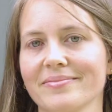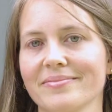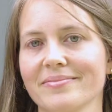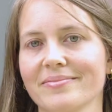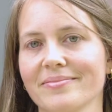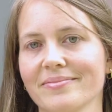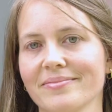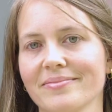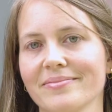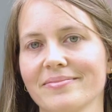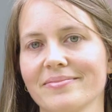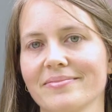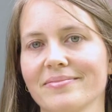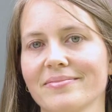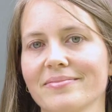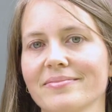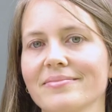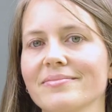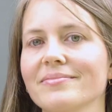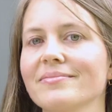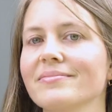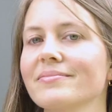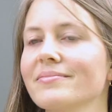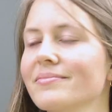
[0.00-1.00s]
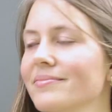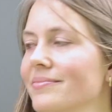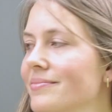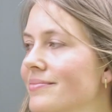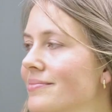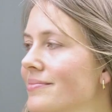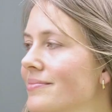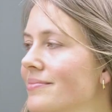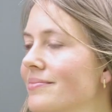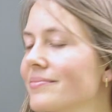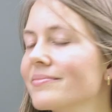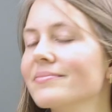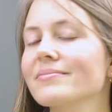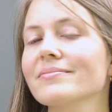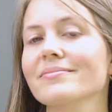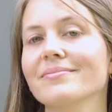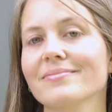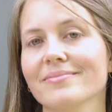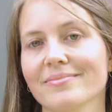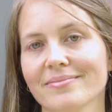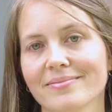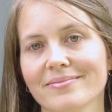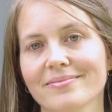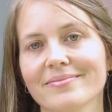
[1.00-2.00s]

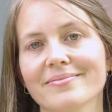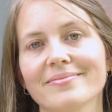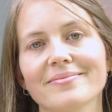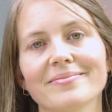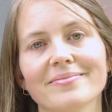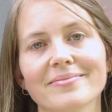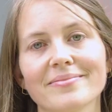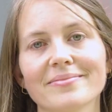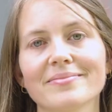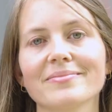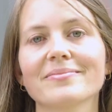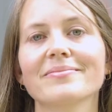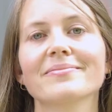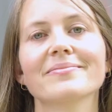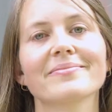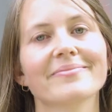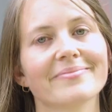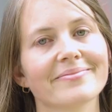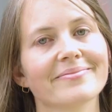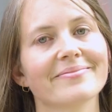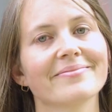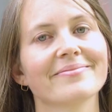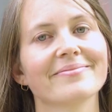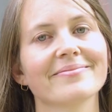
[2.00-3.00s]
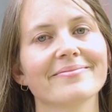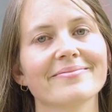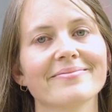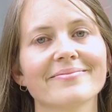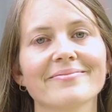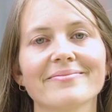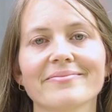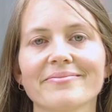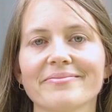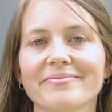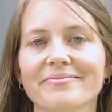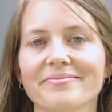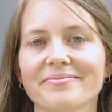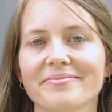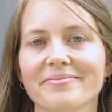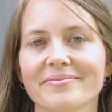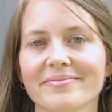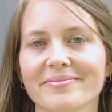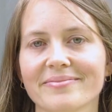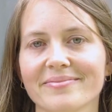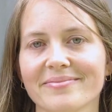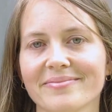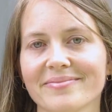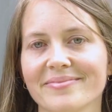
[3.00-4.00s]

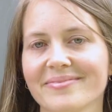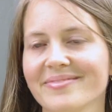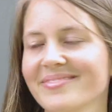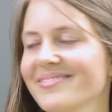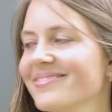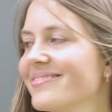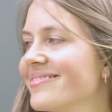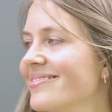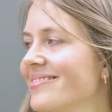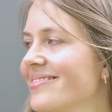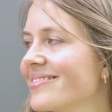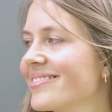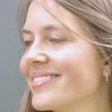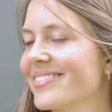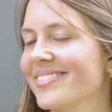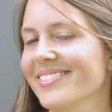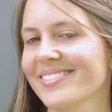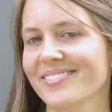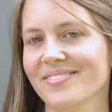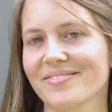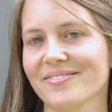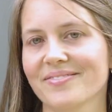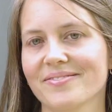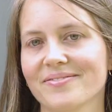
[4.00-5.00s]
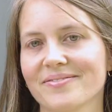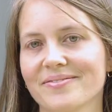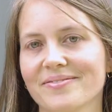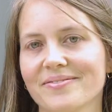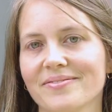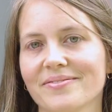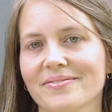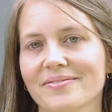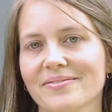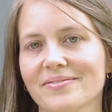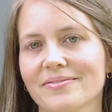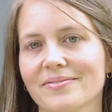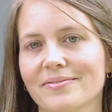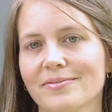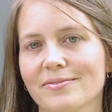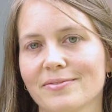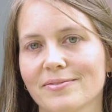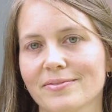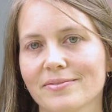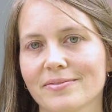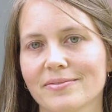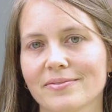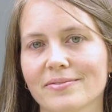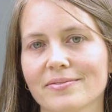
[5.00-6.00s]

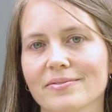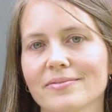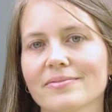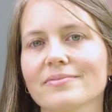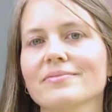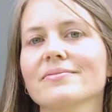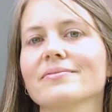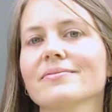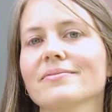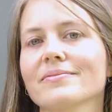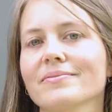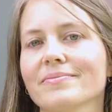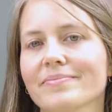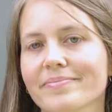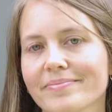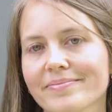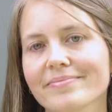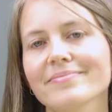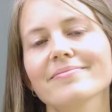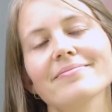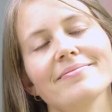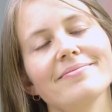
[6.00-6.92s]
[no speech]